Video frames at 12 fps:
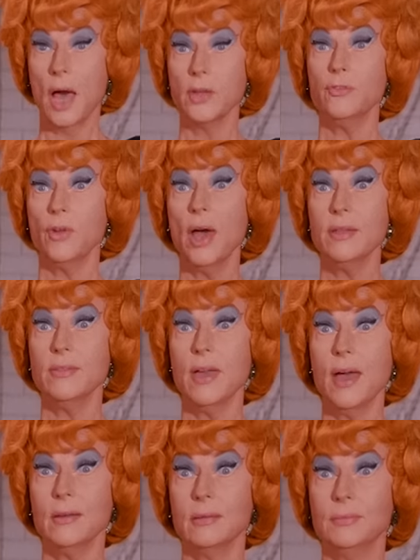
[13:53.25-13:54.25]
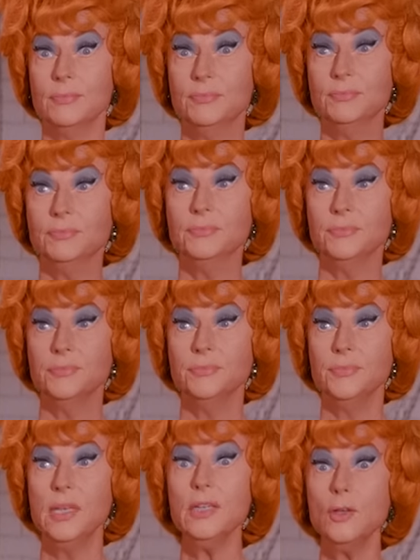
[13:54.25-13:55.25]
I tried that.
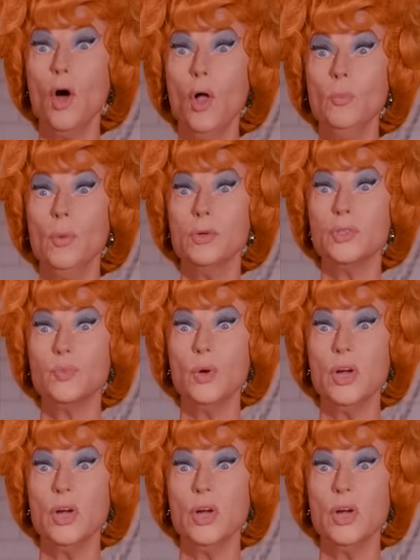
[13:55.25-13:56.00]
It almost